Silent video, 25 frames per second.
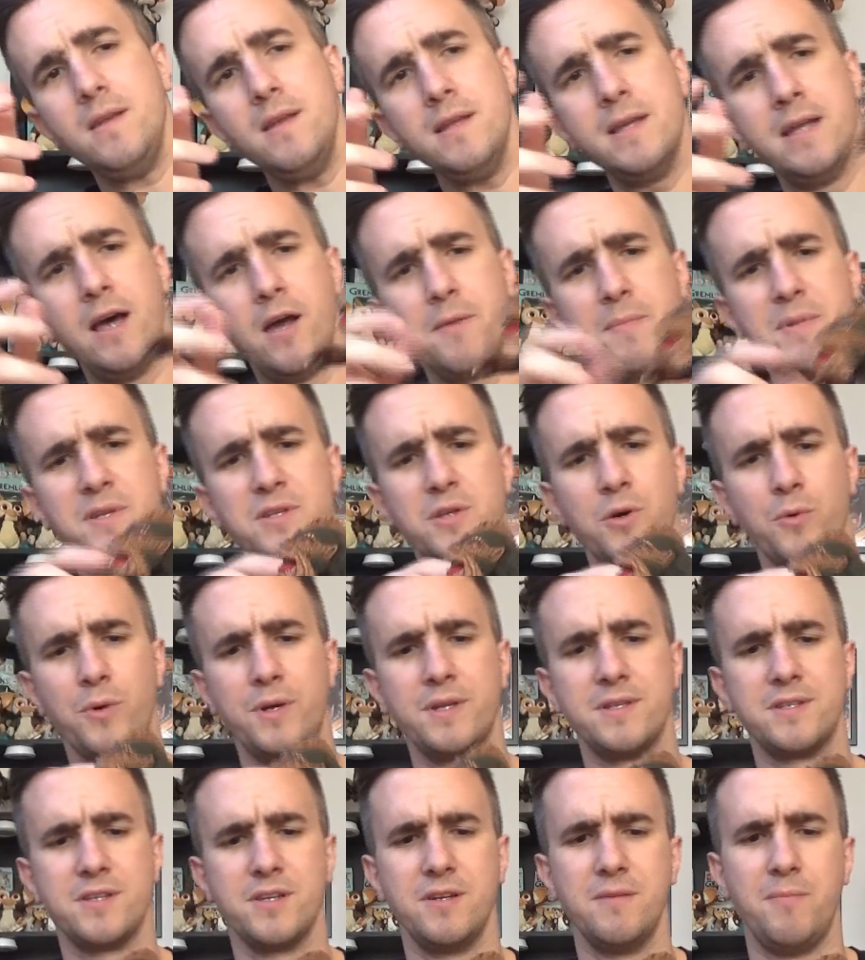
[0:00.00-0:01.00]
Now I've been
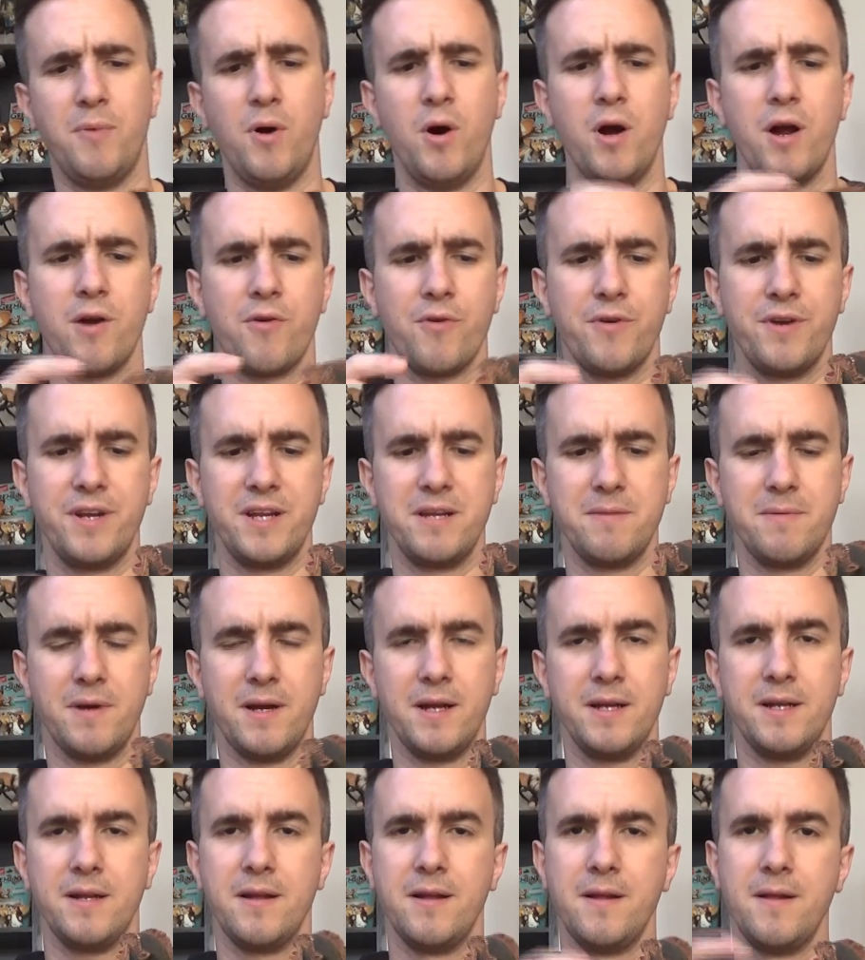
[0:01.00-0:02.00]
talking to the buyer on
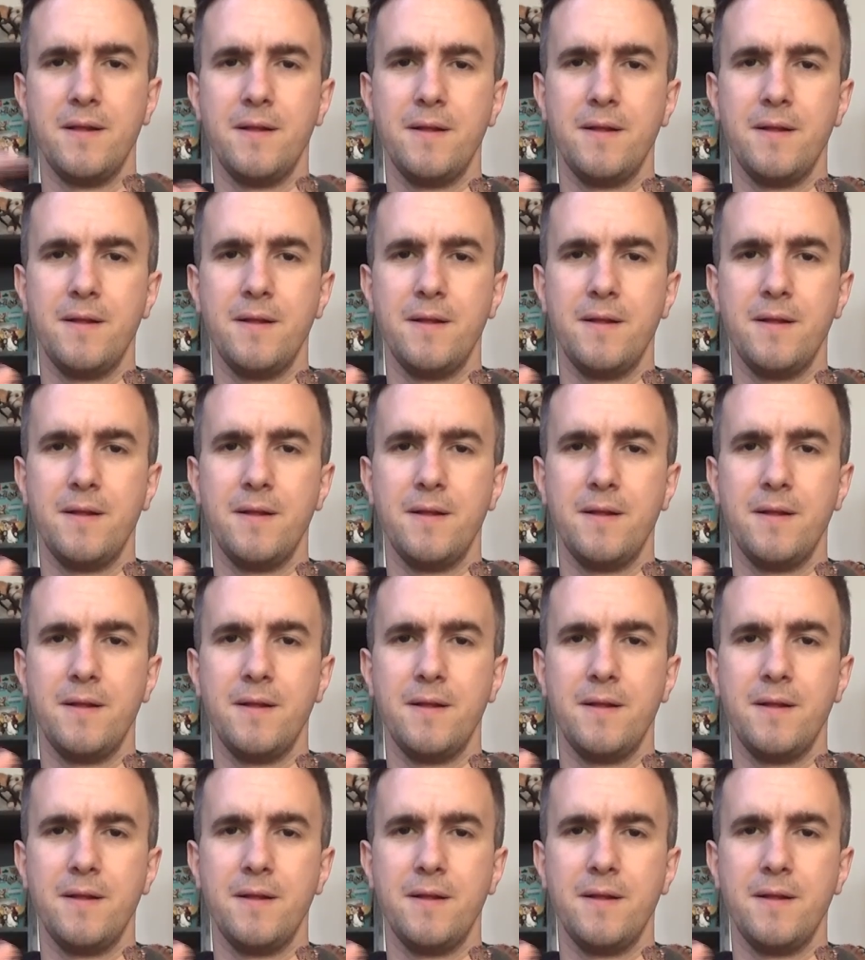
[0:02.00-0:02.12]
eBay.